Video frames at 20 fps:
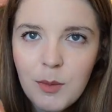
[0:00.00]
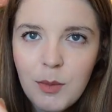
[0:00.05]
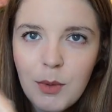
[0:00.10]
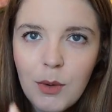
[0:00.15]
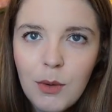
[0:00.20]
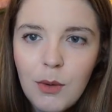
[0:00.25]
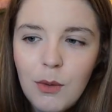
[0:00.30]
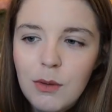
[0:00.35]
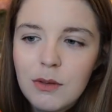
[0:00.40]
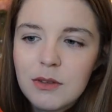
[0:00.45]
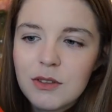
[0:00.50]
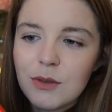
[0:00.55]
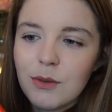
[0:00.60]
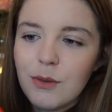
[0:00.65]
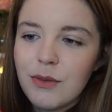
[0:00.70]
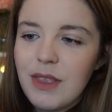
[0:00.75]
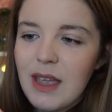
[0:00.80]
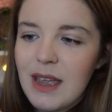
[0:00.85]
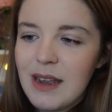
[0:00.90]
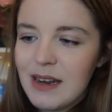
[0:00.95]
but
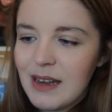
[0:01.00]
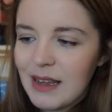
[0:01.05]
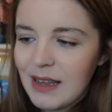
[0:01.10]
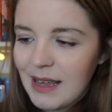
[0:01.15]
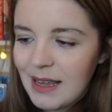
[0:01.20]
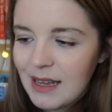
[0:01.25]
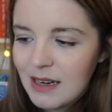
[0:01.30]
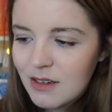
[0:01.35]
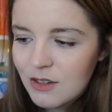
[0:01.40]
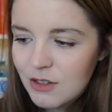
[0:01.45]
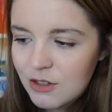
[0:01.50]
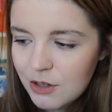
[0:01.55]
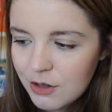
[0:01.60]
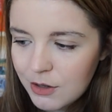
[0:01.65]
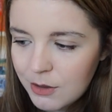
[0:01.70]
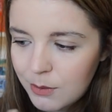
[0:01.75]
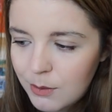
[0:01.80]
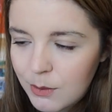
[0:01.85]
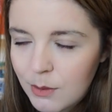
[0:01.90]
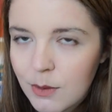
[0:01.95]
also then
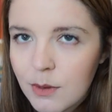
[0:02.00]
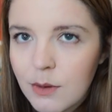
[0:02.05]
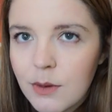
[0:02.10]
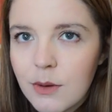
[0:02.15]
into